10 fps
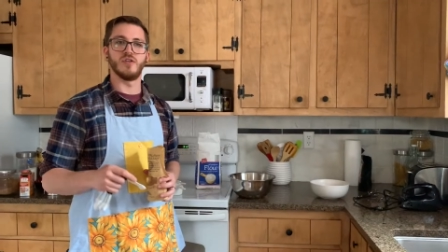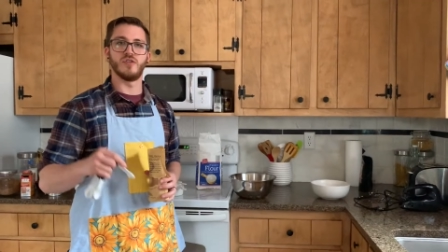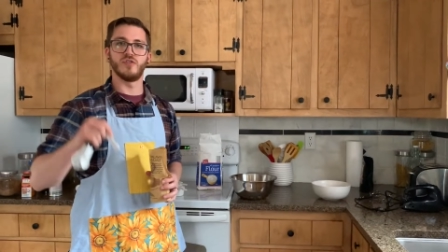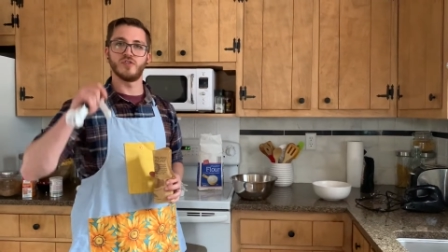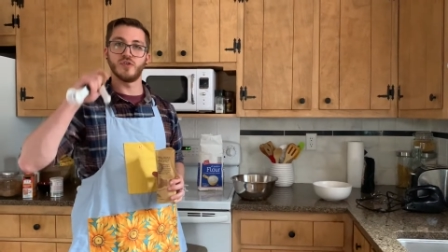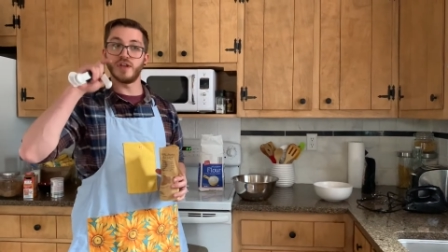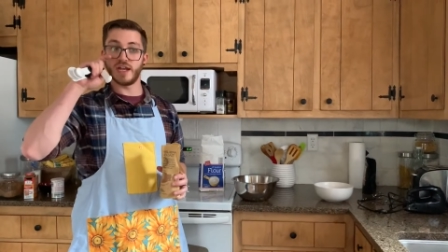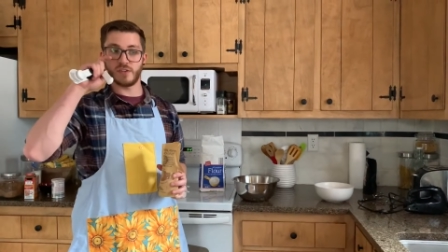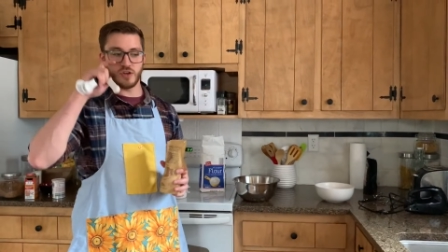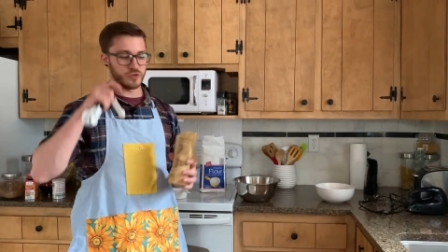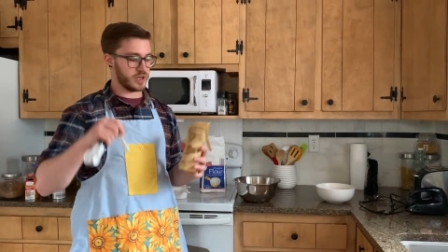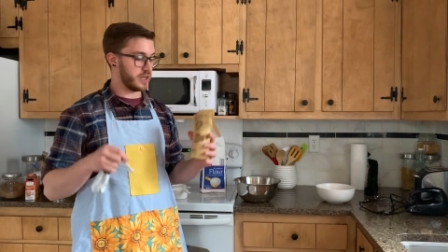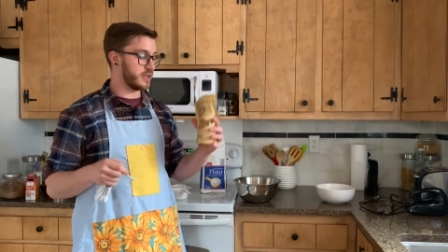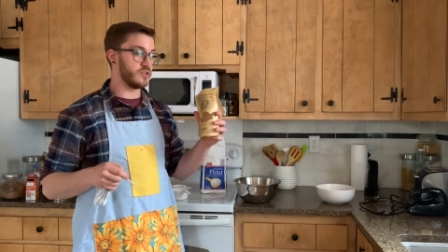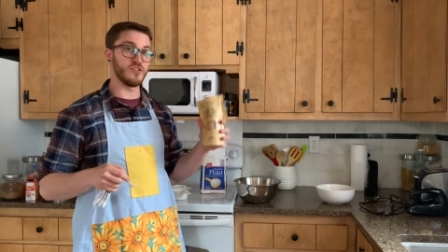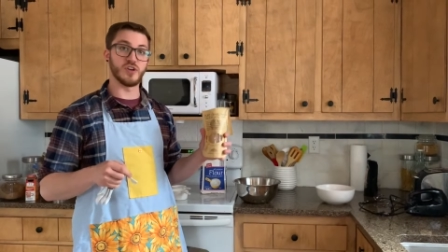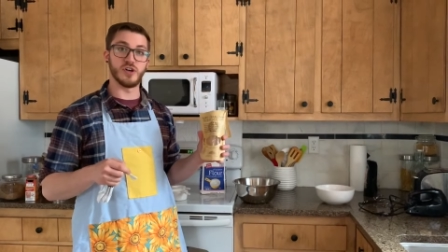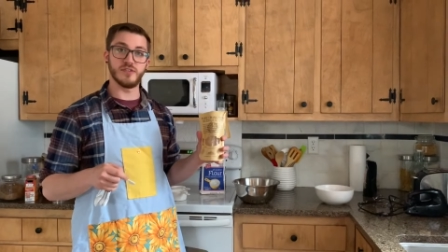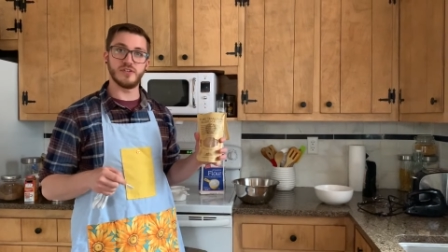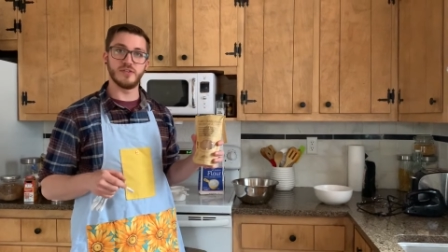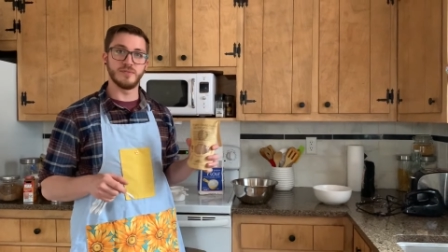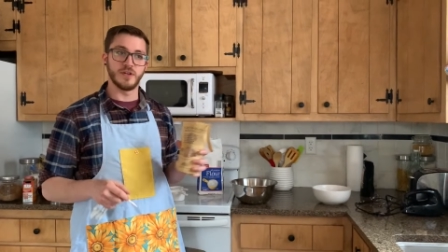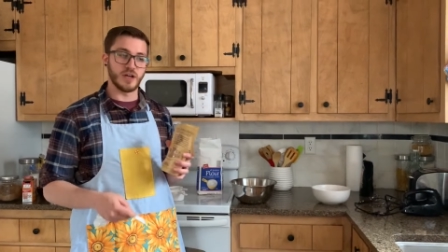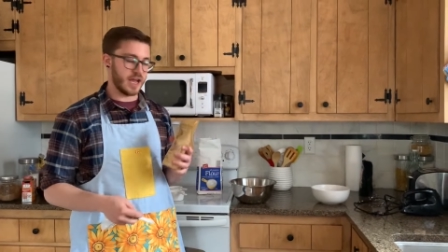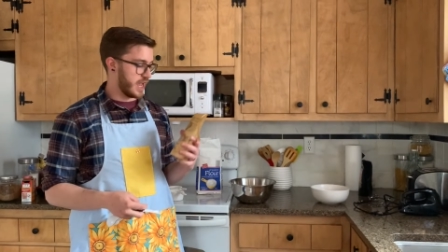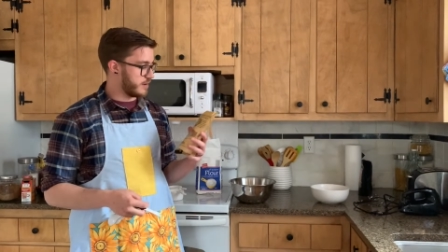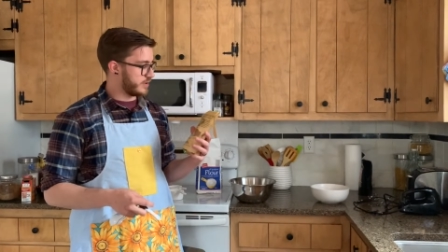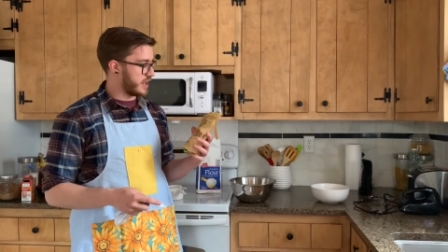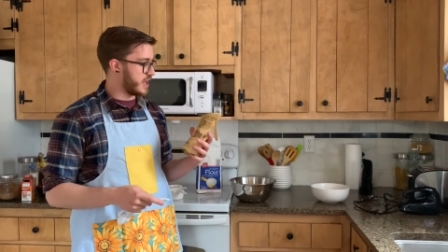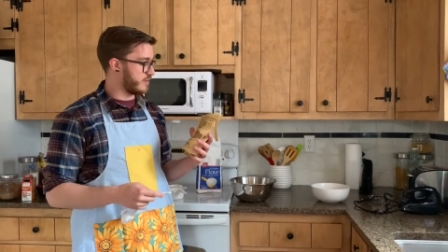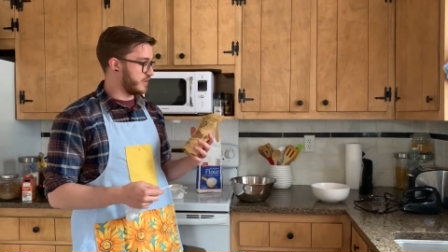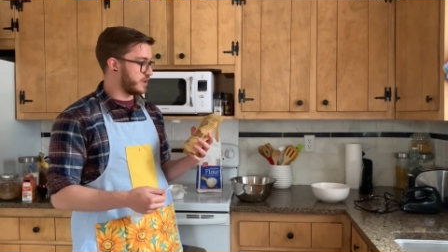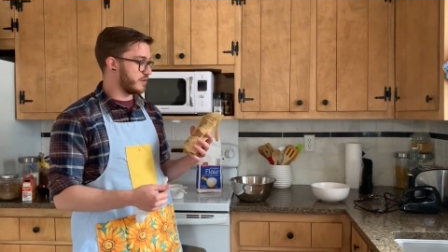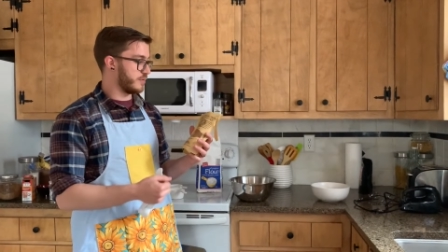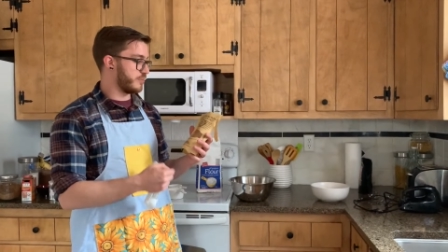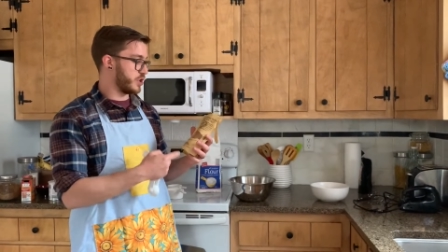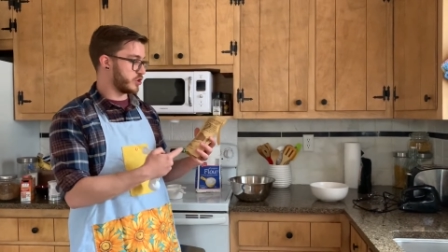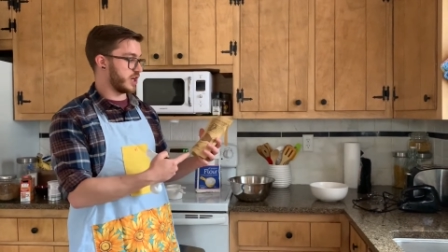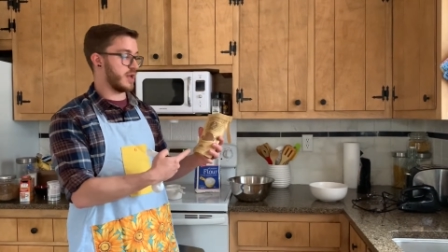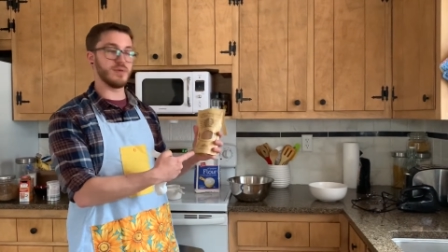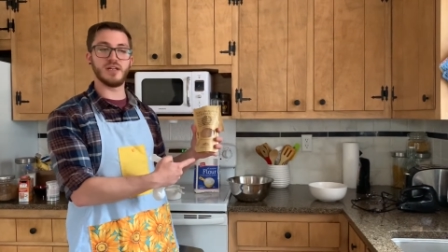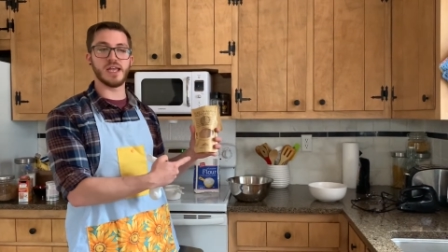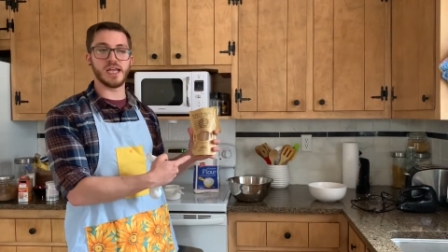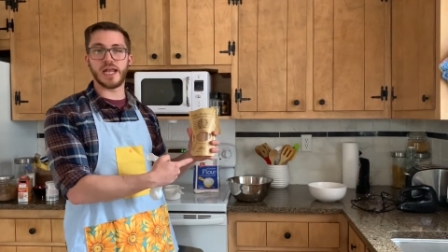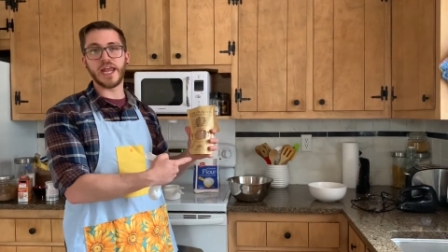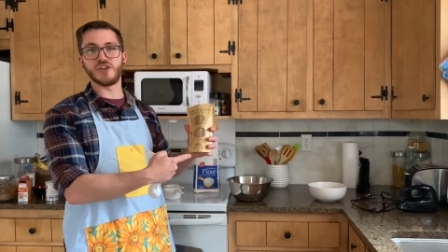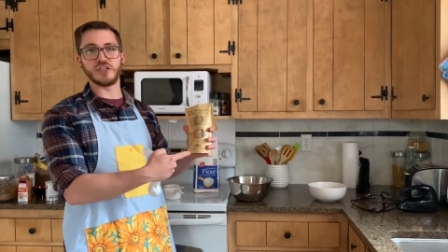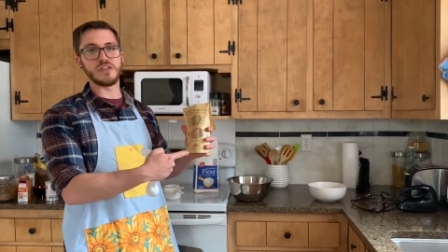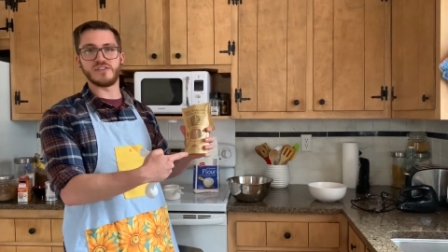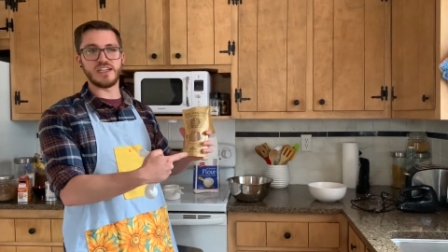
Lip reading: So the next ingredient is salt. I happen to have here pure Himalayan ancient sea